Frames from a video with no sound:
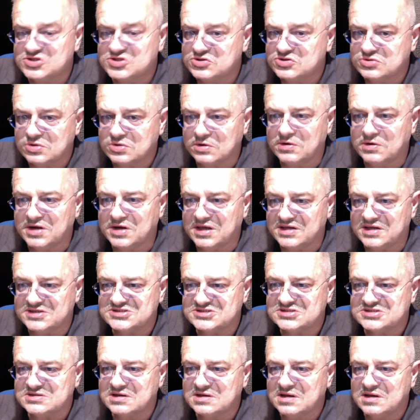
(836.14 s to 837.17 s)
only in
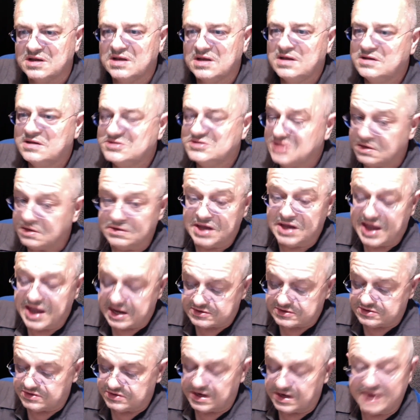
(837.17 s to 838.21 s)
his 30s,
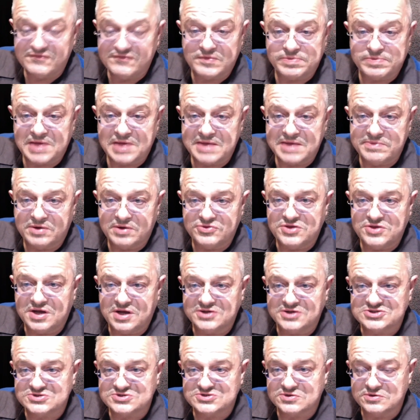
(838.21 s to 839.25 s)
the only actor that
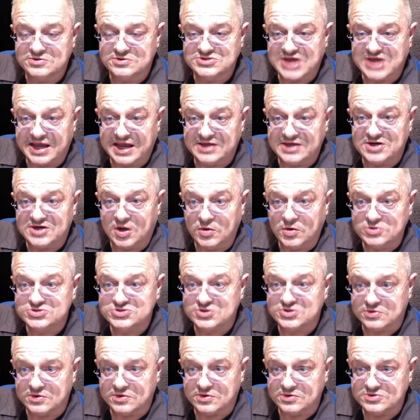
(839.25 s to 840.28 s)
ever played both young
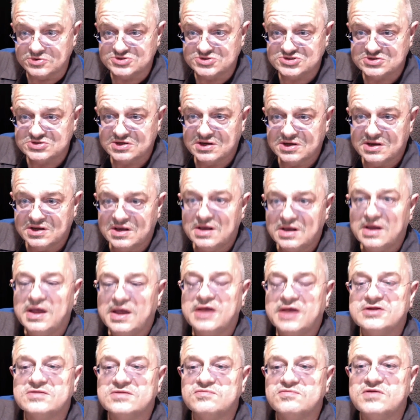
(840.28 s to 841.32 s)
Scrooge and old
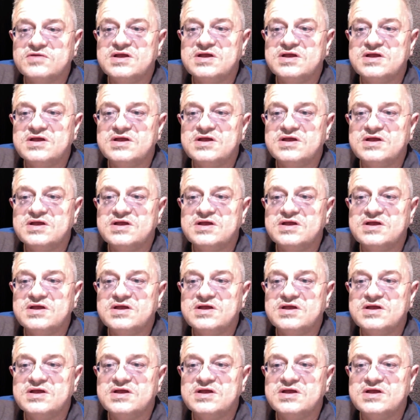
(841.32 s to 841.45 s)
Scrooge,